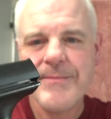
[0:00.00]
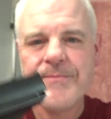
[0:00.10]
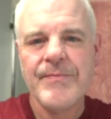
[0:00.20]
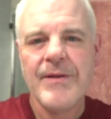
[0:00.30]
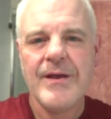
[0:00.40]

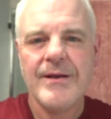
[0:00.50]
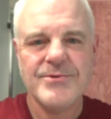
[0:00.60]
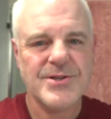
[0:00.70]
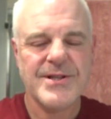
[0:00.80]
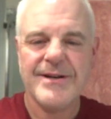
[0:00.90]
It
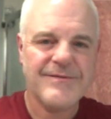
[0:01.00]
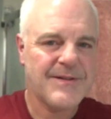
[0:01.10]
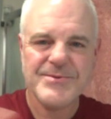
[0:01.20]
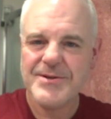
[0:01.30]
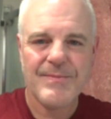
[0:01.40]
was just in a
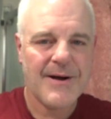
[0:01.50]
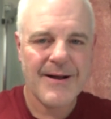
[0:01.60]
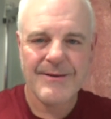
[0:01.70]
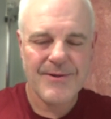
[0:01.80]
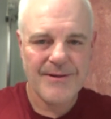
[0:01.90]
flimsy
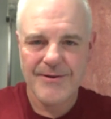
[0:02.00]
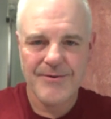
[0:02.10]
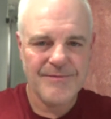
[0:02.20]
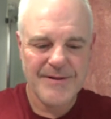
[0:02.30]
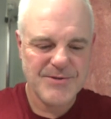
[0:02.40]
pack with a
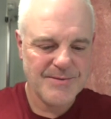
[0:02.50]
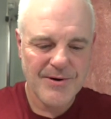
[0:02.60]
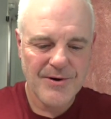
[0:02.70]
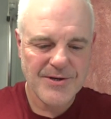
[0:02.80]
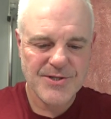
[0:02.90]
little flimsy
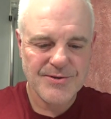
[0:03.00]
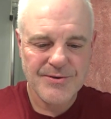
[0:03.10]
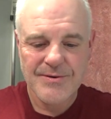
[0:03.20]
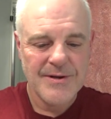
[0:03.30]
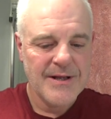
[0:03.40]
box.
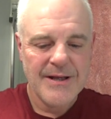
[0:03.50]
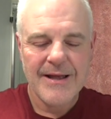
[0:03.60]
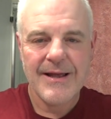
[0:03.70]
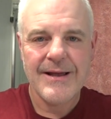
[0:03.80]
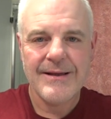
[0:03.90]
So
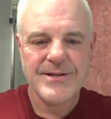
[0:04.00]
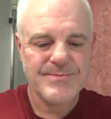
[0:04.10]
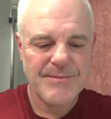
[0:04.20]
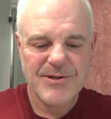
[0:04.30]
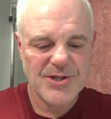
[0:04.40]

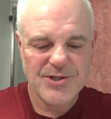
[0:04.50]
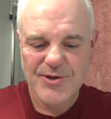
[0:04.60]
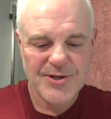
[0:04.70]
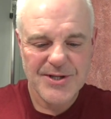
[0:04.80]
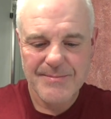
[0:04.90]
it's maybe just
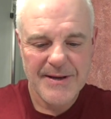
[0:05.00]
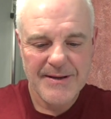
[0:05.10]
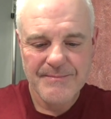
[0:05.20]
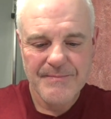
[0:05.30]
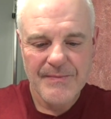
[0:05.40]
due to
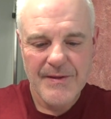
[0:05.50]
shipping.